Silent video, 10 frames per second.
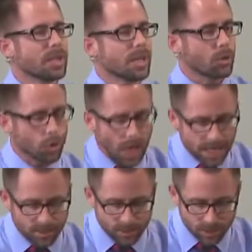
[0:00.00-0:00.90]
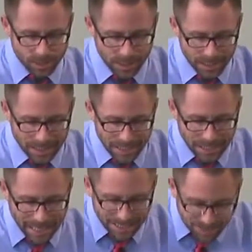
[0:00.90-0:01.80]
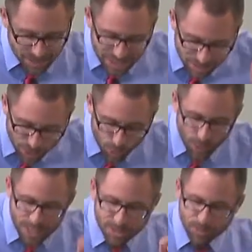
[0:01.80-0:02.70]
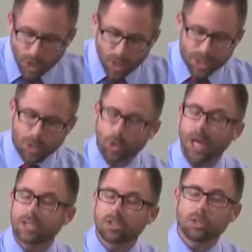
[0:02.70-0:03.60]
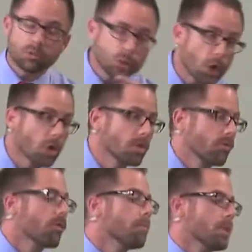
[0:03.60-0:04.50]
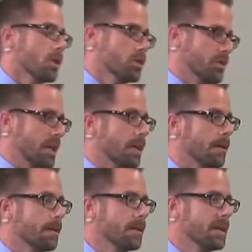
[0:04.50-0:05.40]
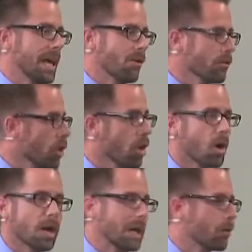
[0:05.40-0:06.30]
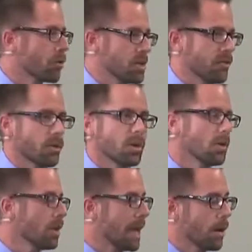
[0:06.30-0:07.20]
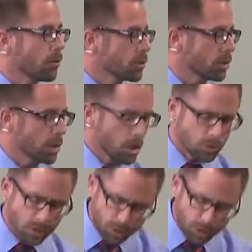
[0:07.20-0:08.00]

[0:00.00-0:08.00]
in Christ, and seeks the grace of God in Christ to turn from their sin, however hard, however difficult, however slow, to